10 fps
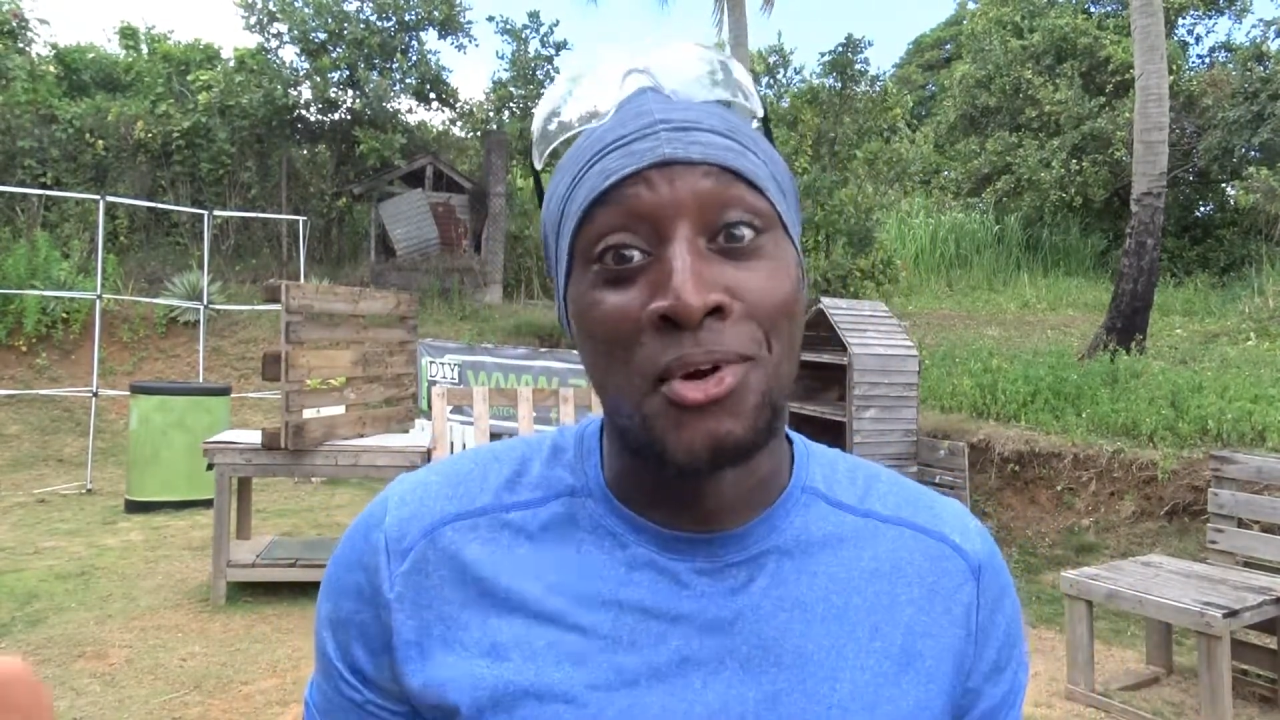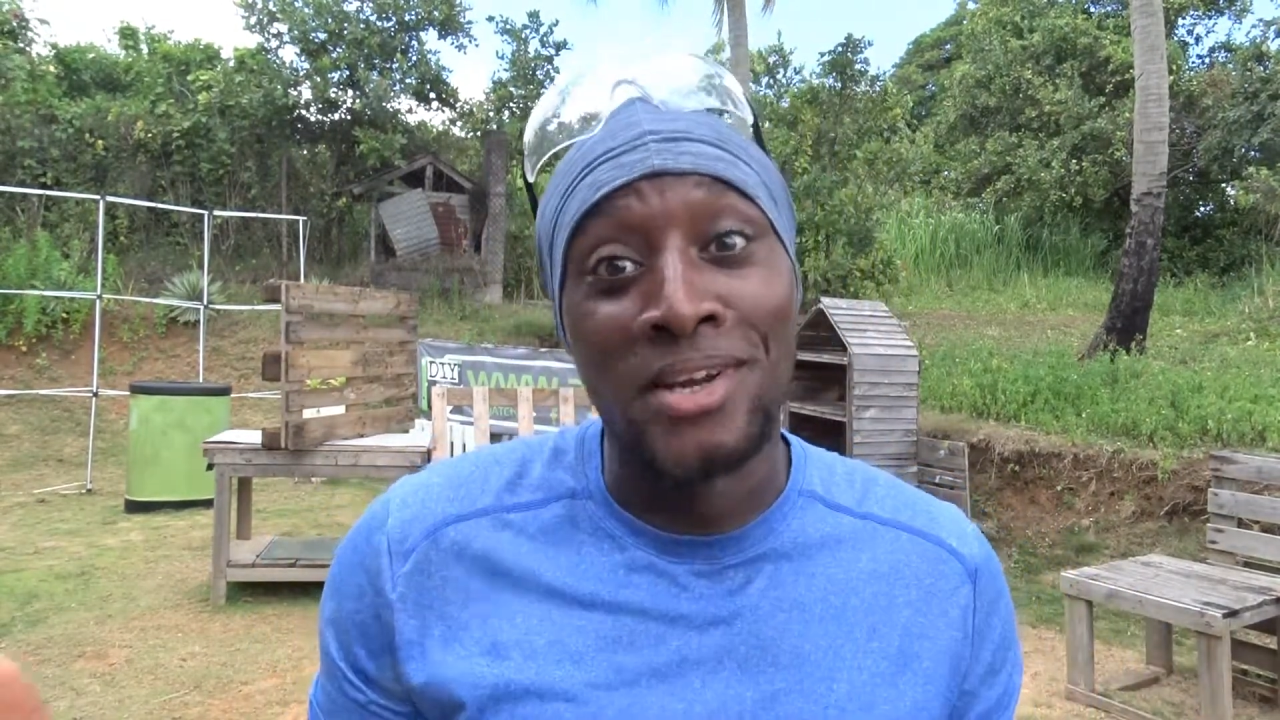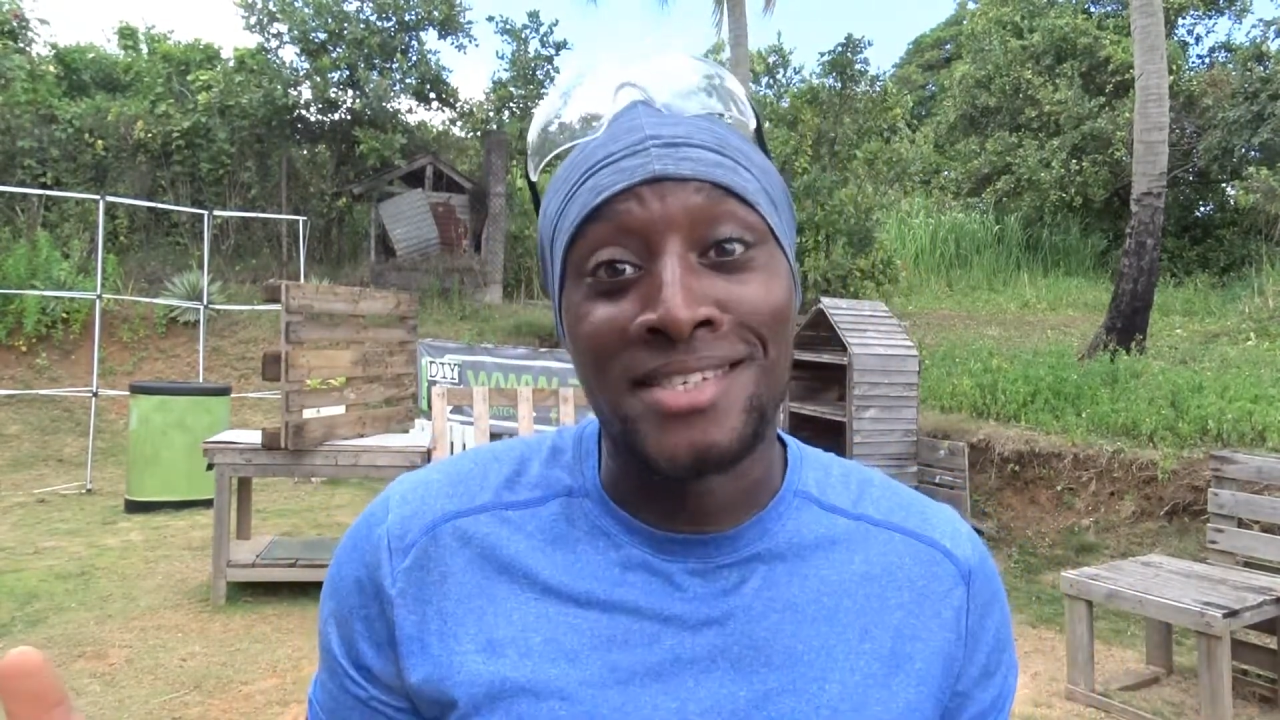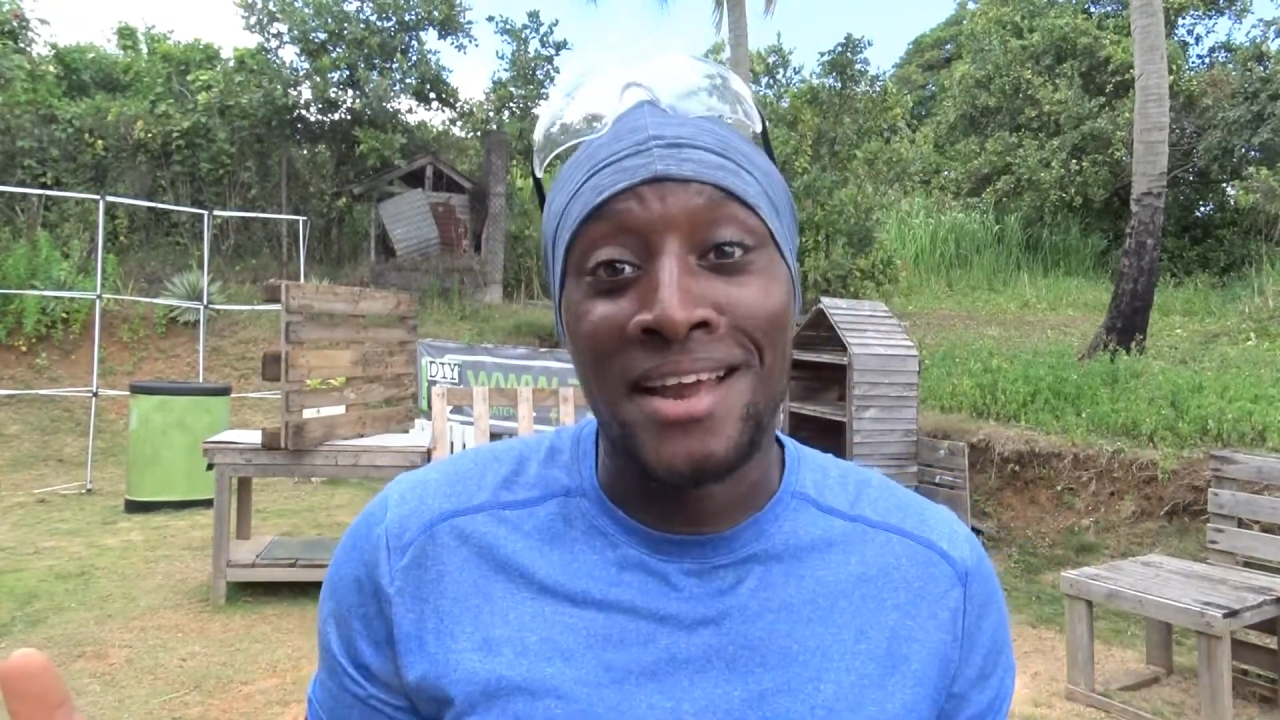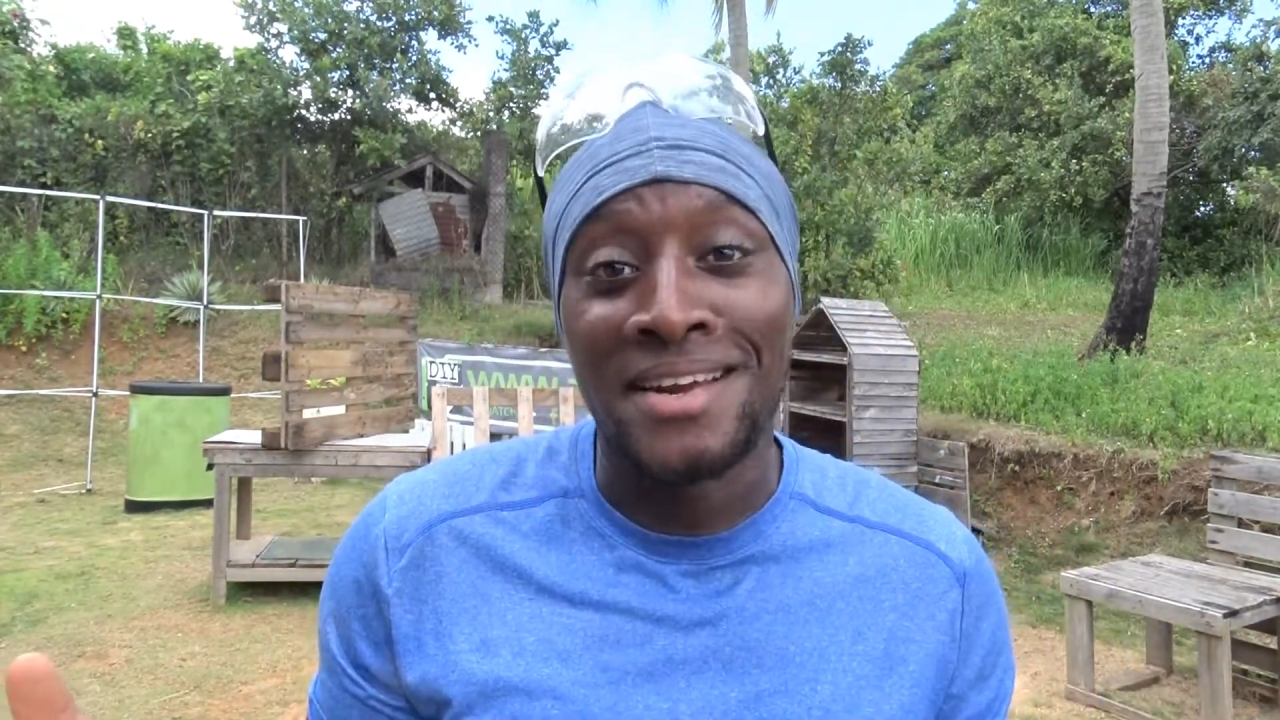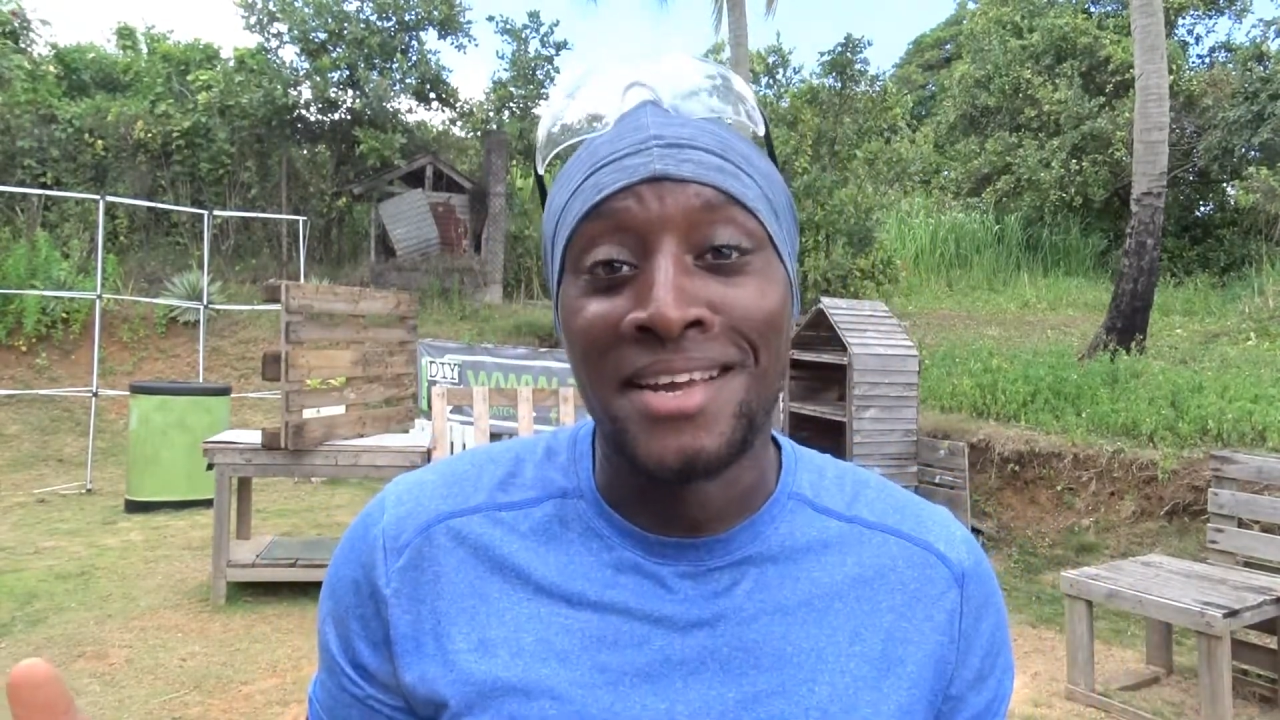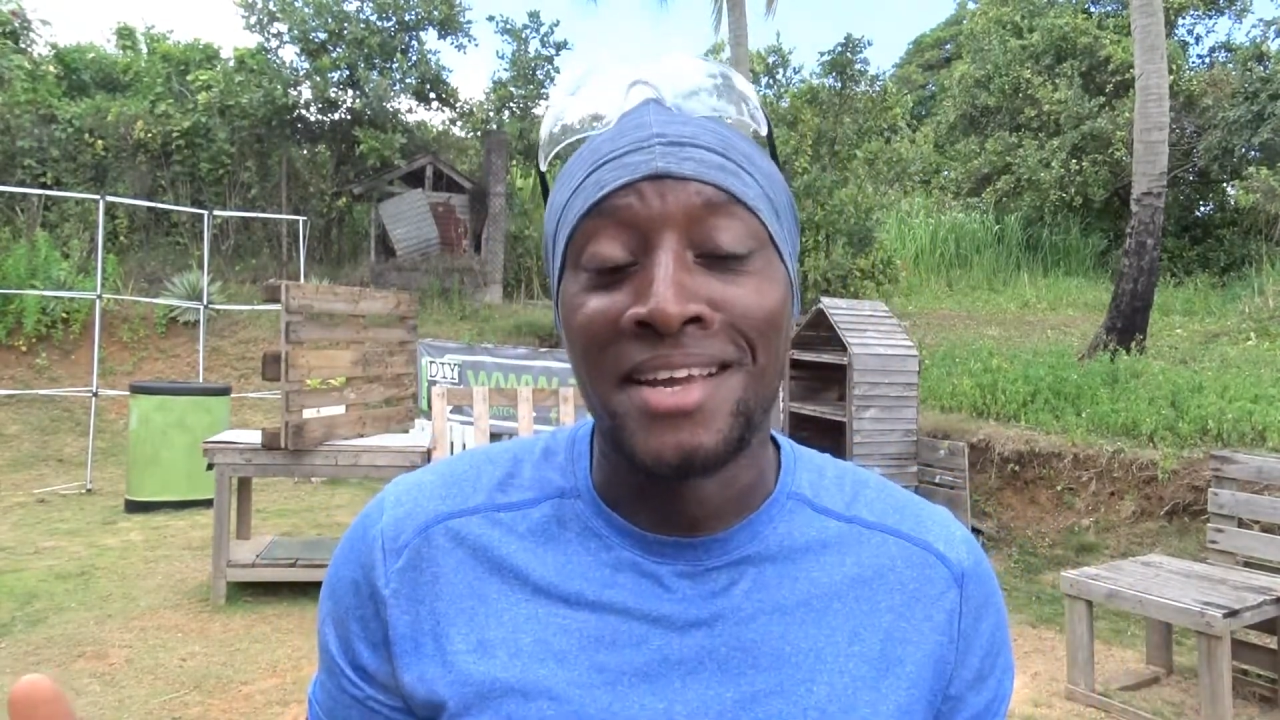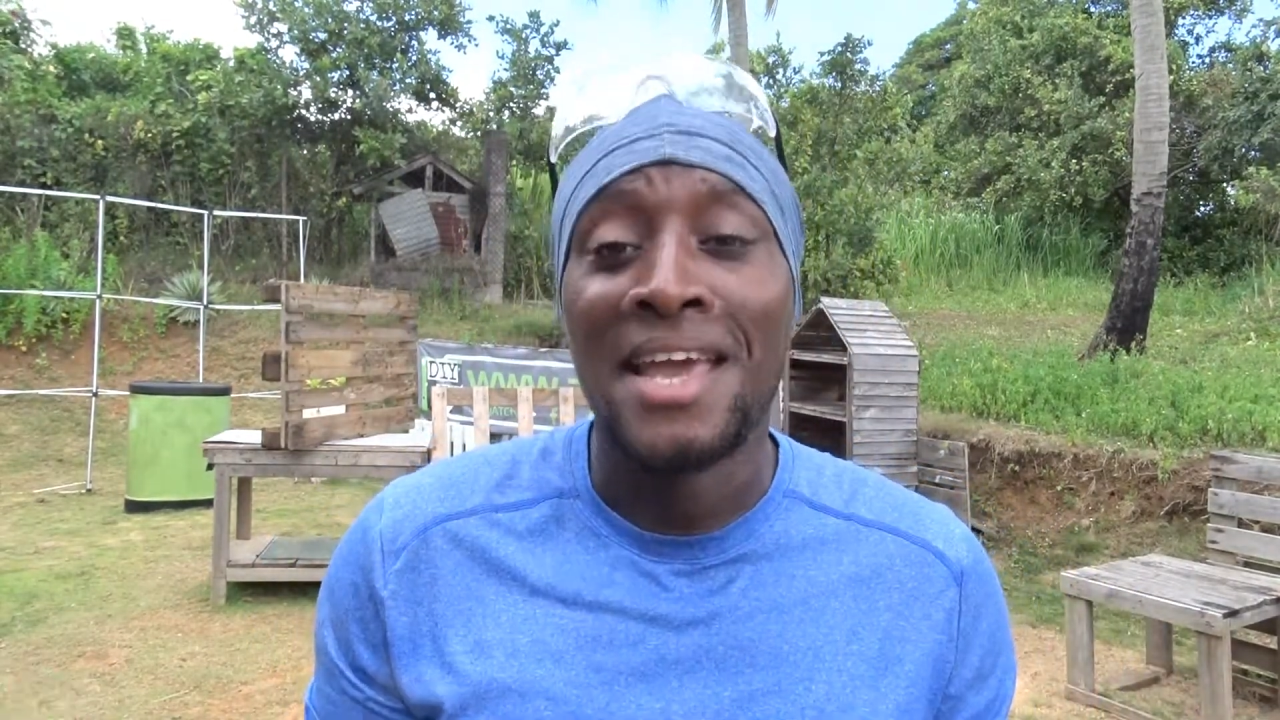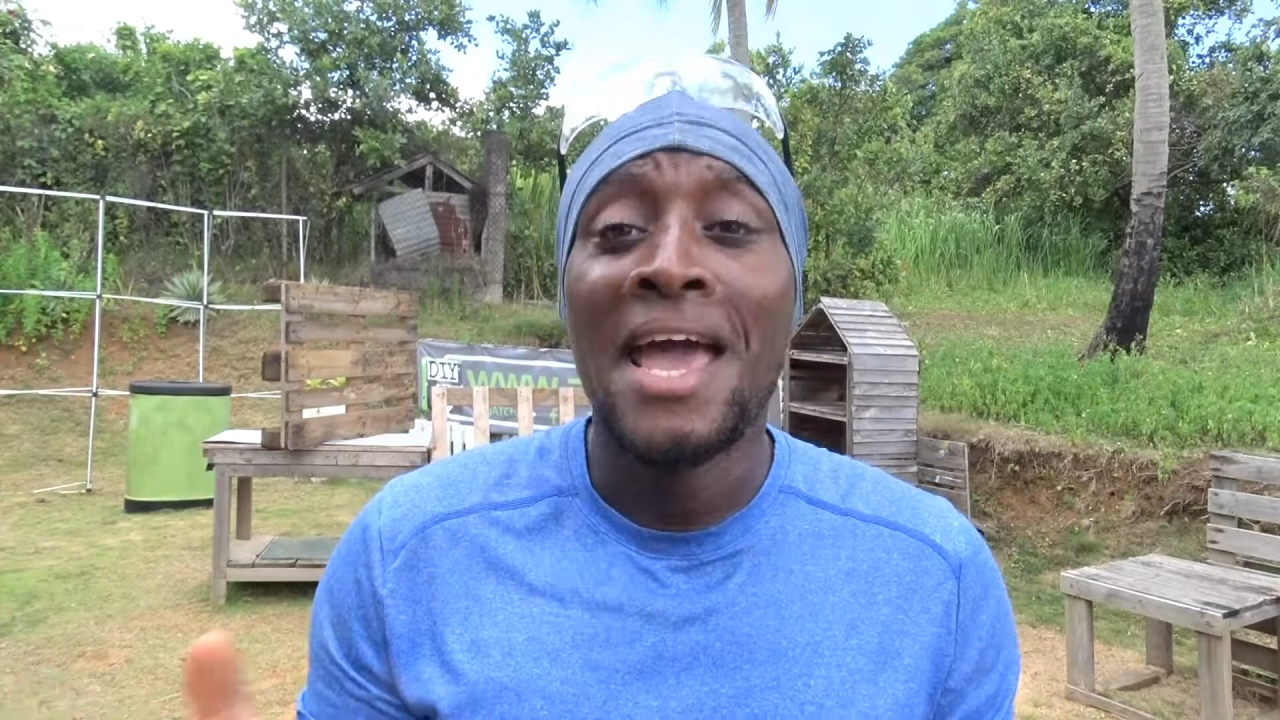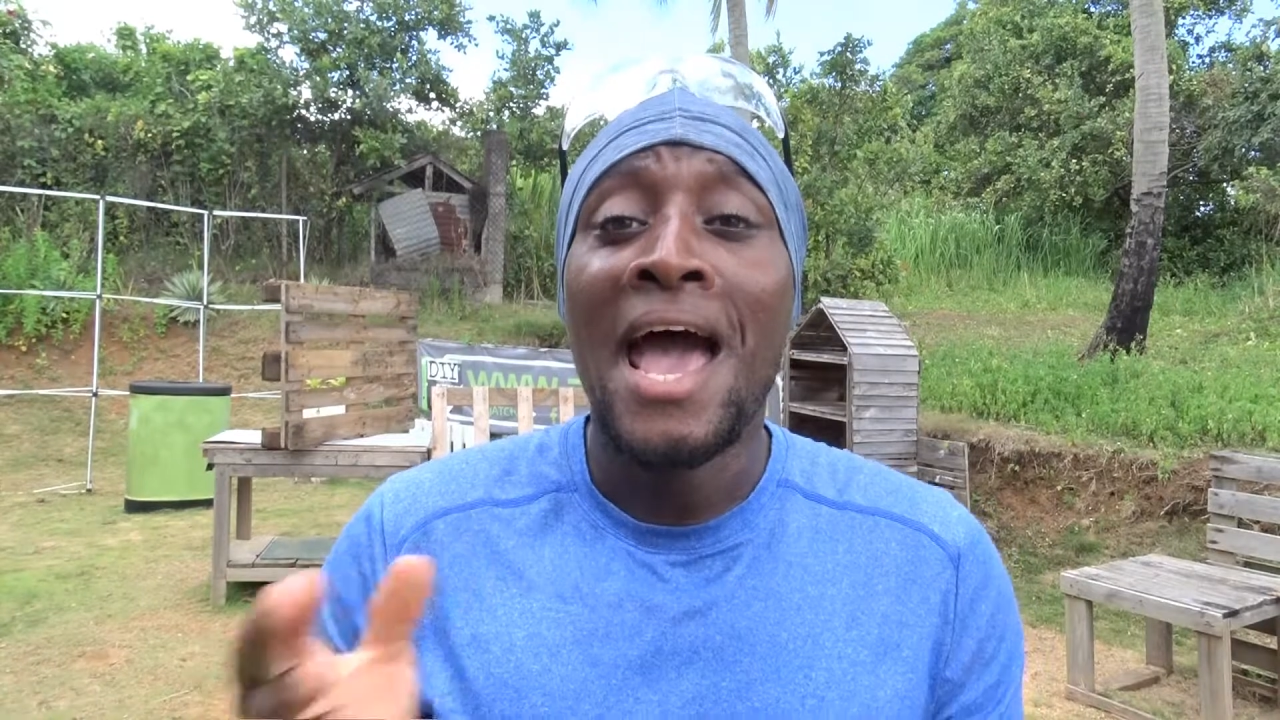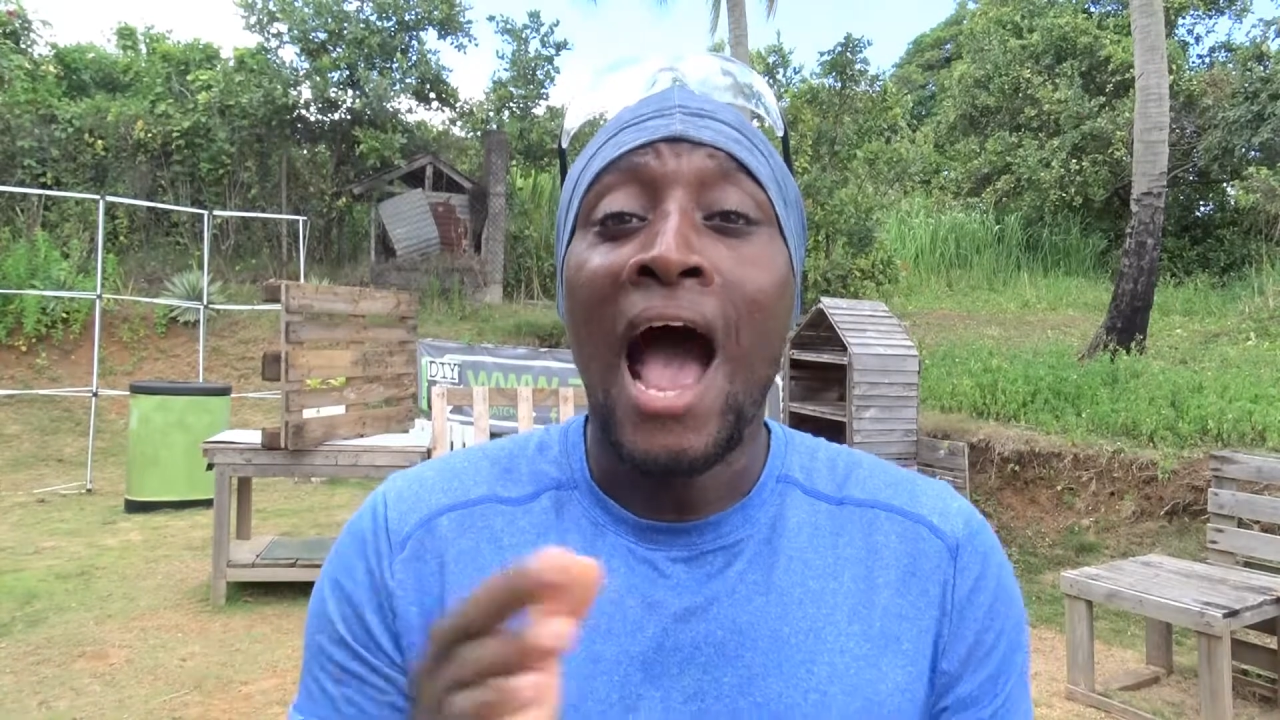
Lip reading: recycling.